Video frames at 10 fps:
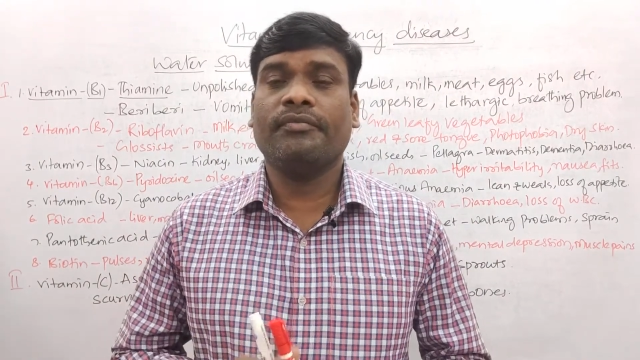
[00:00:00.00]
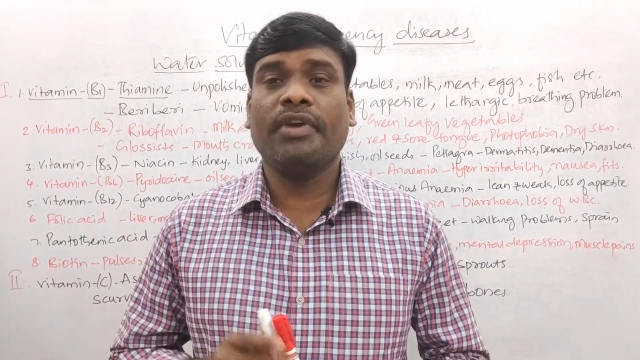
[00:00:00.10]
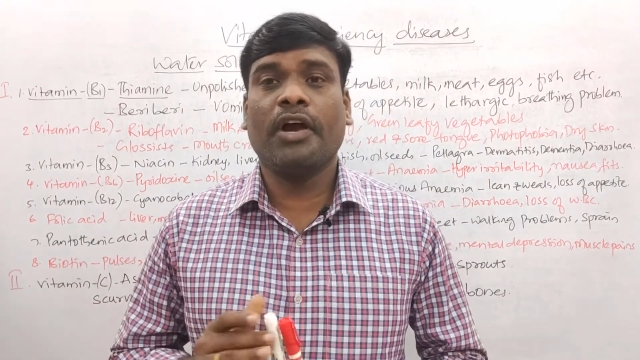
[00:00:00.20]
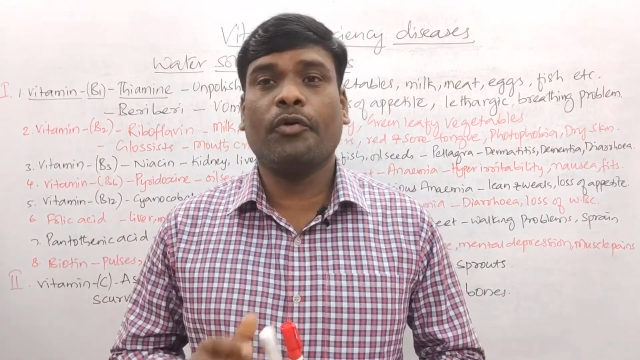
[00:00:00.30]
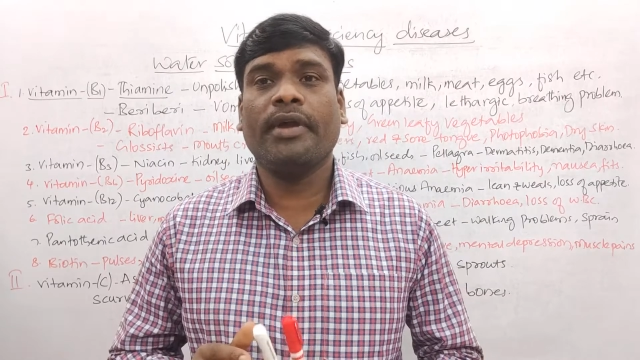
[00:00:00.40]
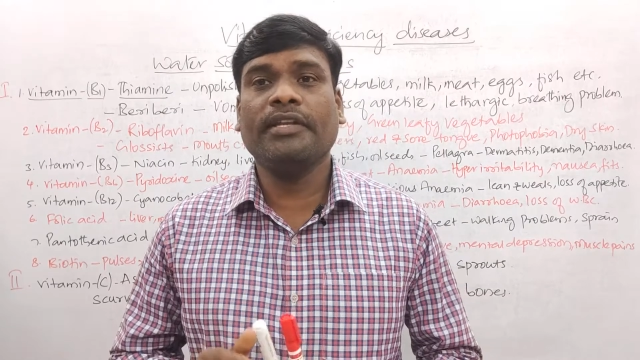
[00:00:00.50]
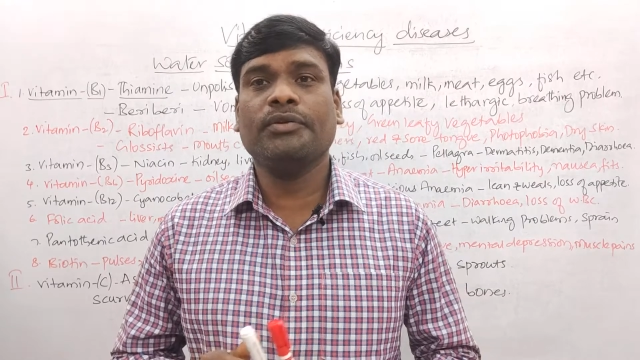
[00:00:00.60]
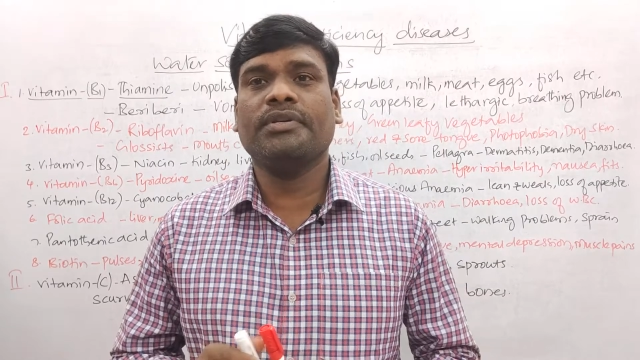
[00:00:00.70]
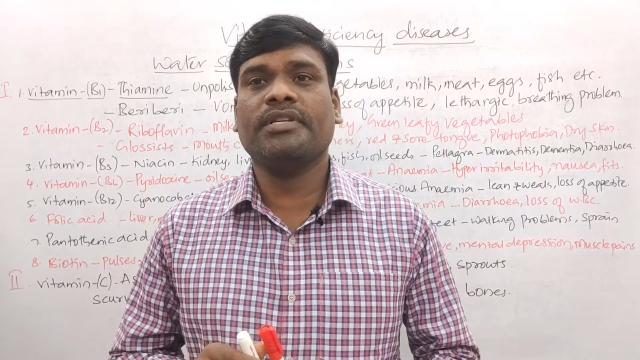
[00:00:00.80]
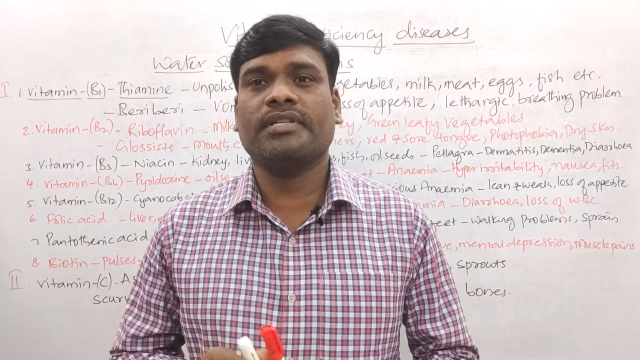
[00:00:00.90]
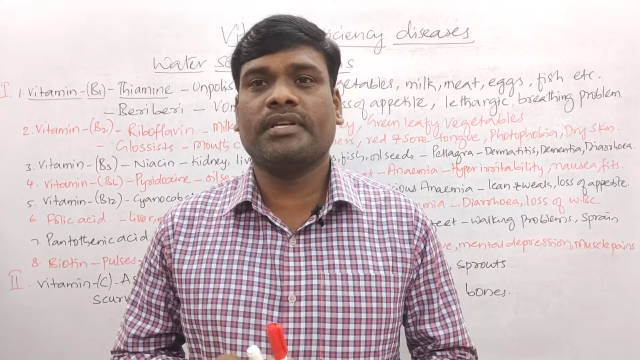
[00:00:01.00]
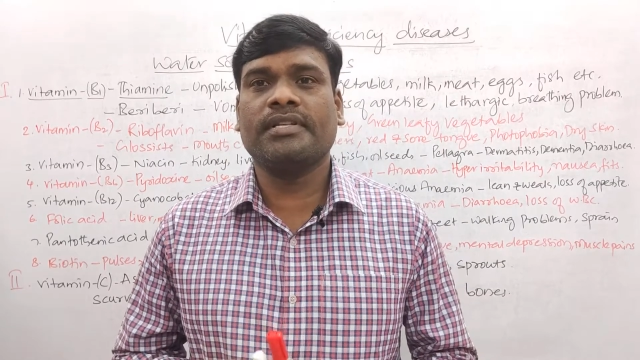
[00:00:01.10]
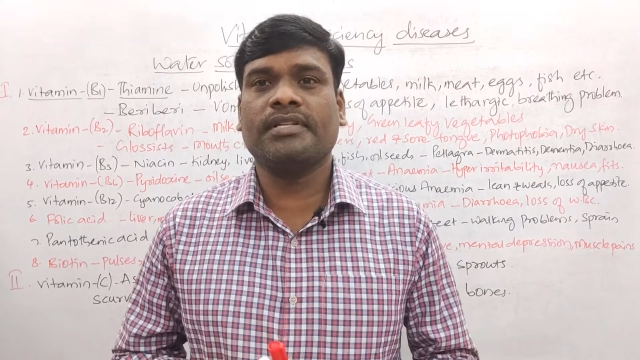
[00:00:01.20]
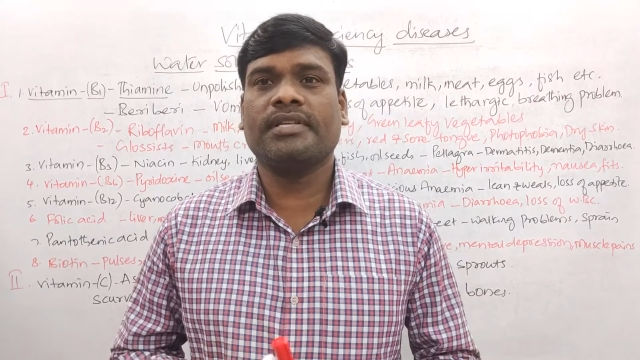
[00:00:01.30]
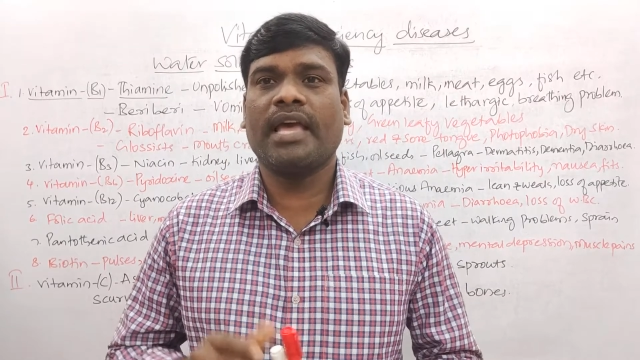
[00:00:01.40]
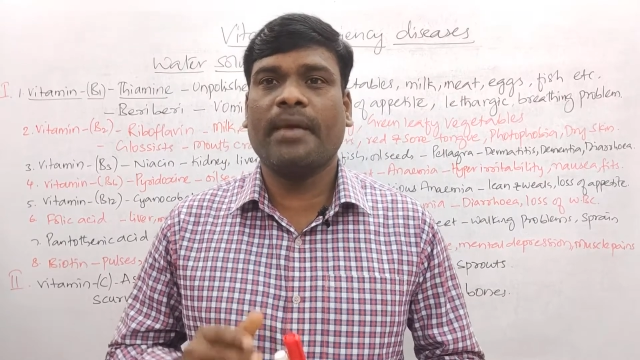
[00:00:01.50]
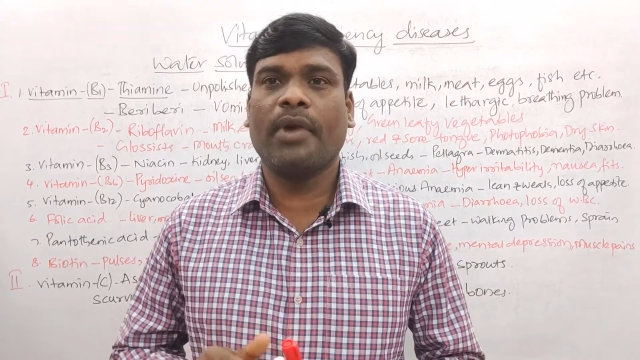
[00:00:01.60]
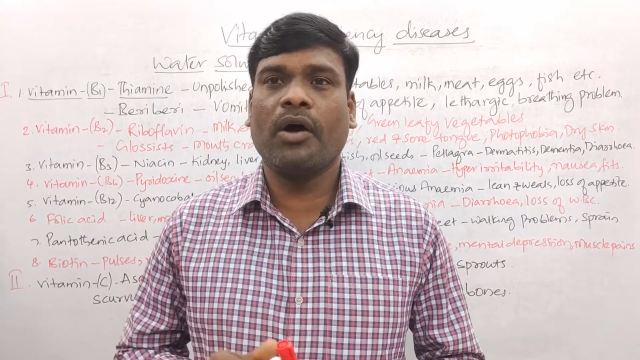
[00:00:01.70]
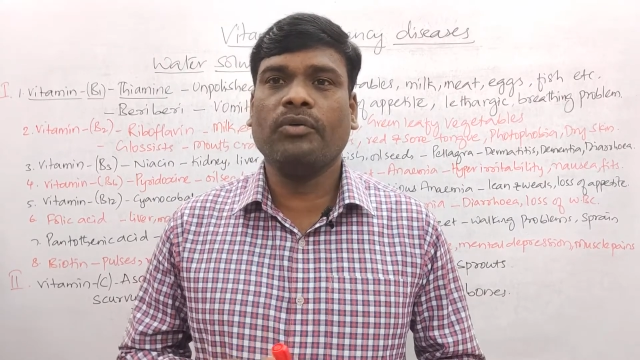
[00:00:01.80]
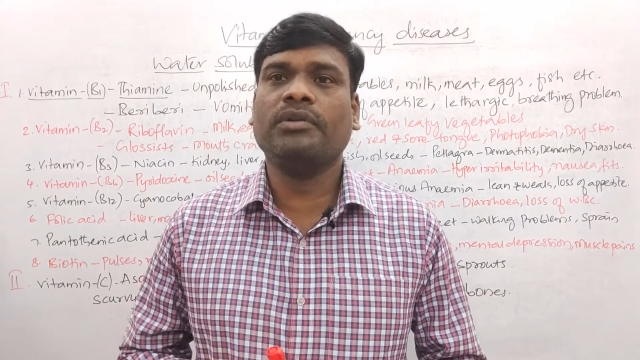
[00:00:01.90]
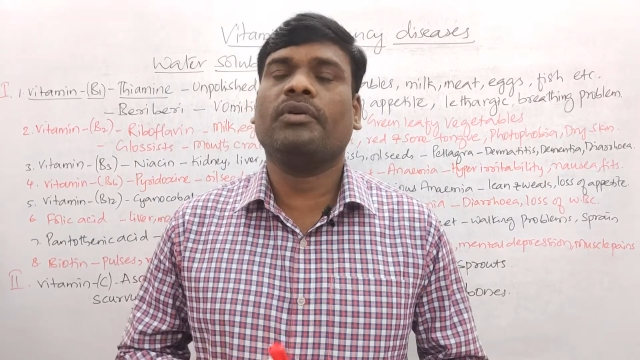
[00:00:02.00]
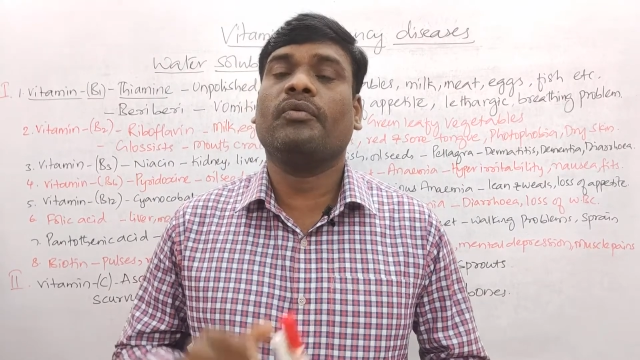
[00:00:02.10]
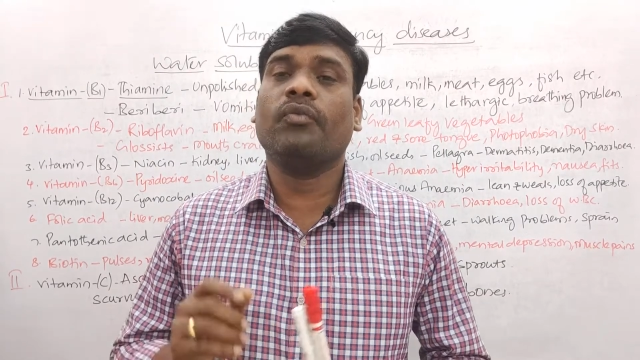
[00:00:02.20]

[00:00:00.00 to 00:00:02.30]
we are going to discuss about